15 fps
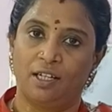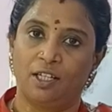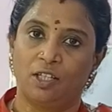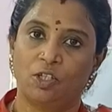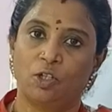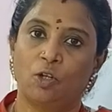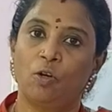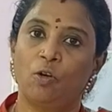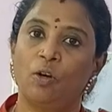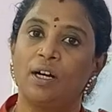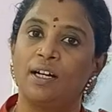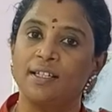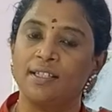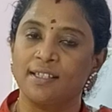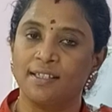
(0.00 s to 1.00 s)
So
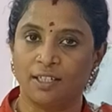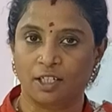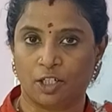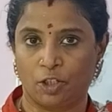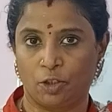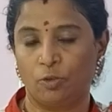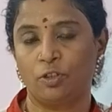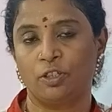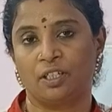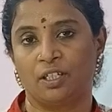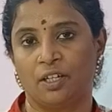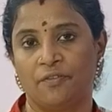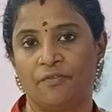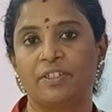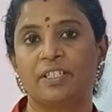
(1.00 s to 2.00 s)
a circuit
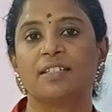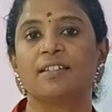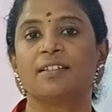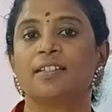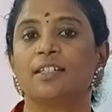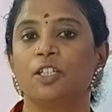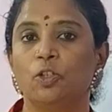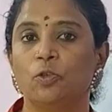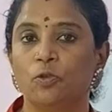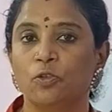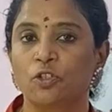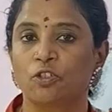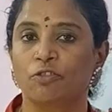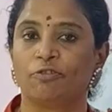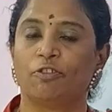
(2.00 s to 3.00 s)
which is
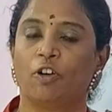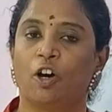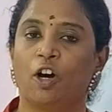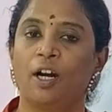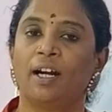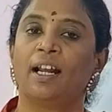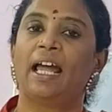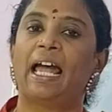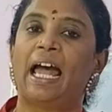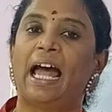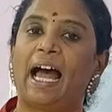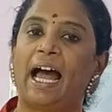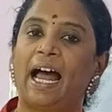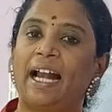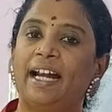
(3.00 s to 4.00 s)
used for
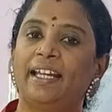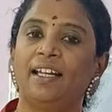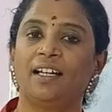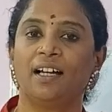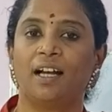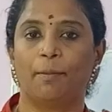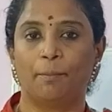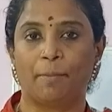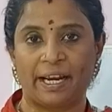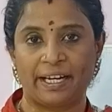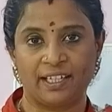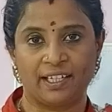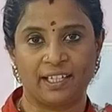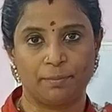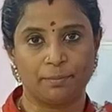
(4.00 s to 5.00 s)
adding
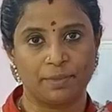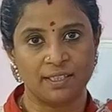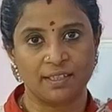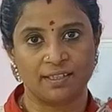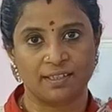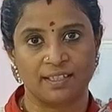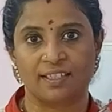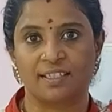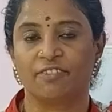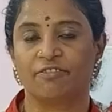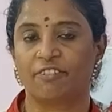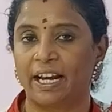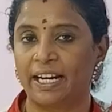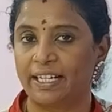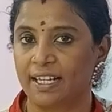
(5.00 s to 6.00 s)
binary bits is
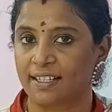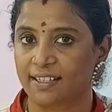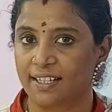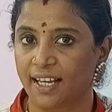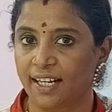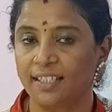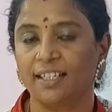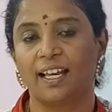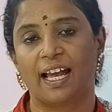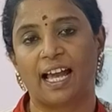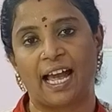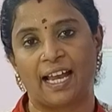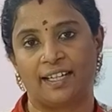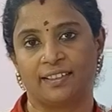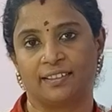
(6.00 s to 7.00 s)
defined as an
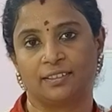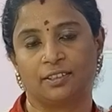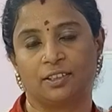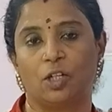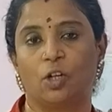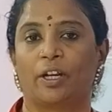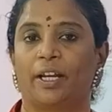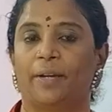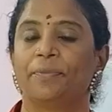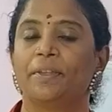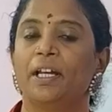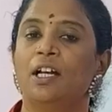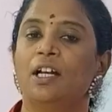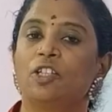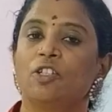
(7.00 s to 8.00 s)
adder, okay.
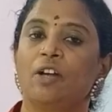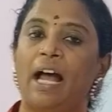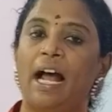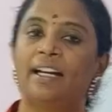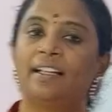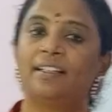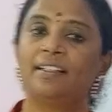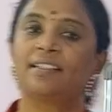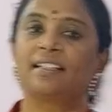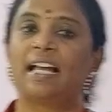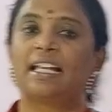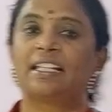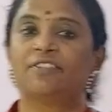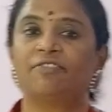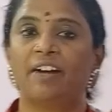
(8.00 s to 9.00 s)
So adder is
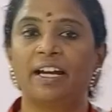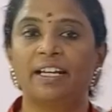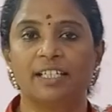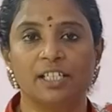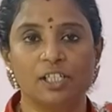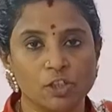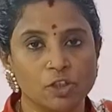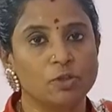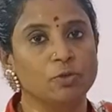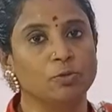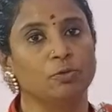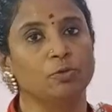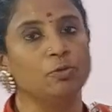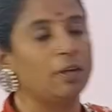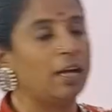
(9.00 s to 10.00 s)
classified into two